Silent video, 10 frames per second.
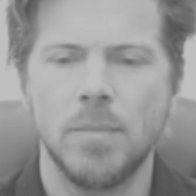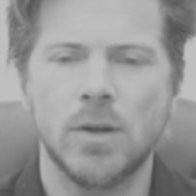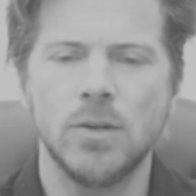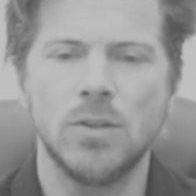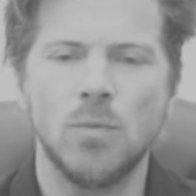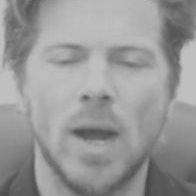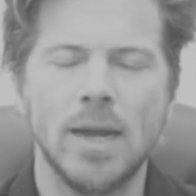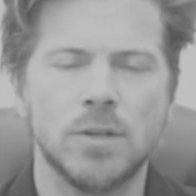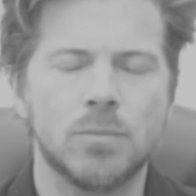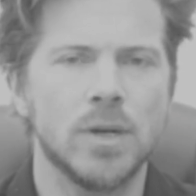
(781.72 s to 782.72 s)
Because the
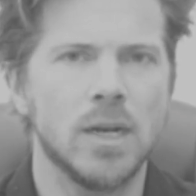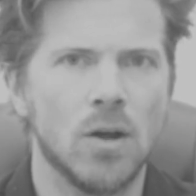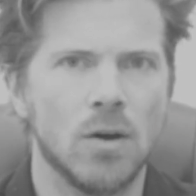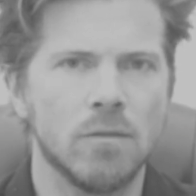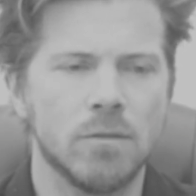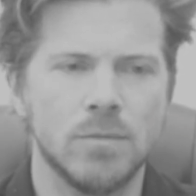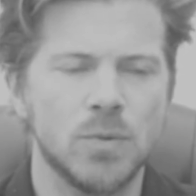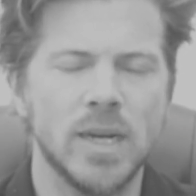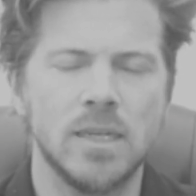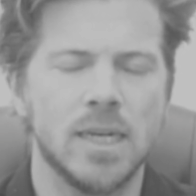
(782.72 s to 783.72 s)
waves are pretty long, from
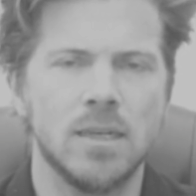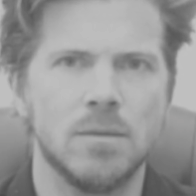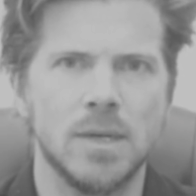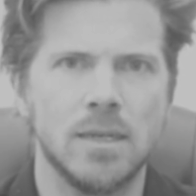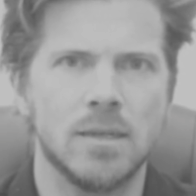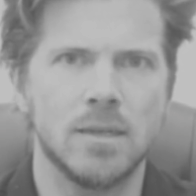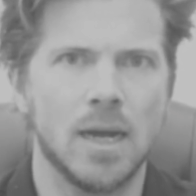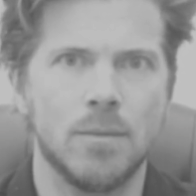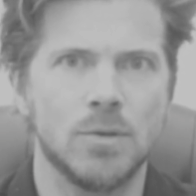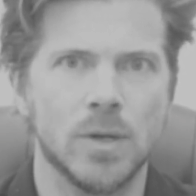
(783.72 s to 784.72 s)
20 centimeters
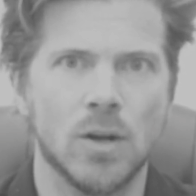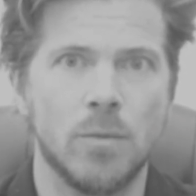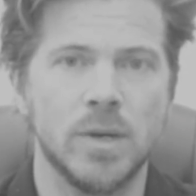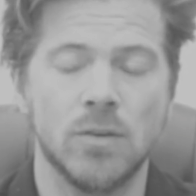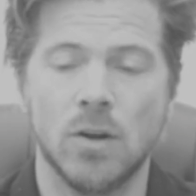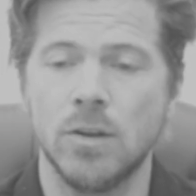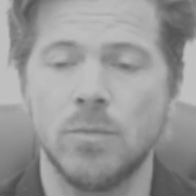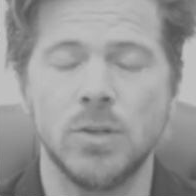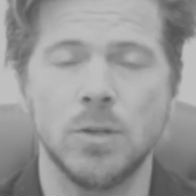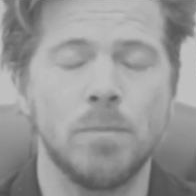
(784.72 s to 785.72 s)
up to a kilometer, a lot of
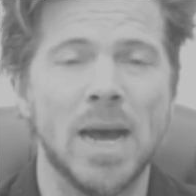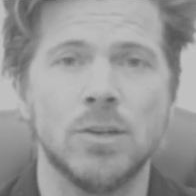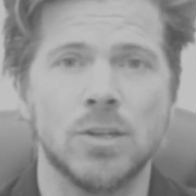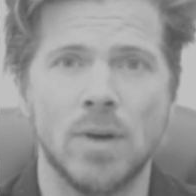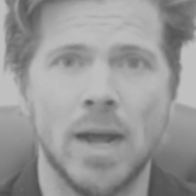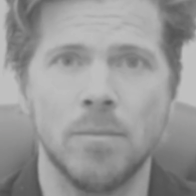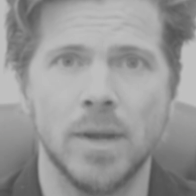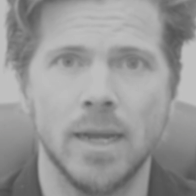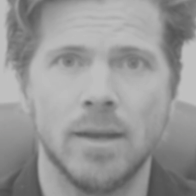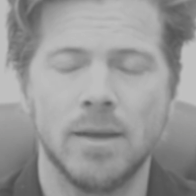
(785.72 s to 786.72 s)
them would just bounce around
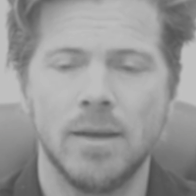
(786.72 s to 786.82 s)
me.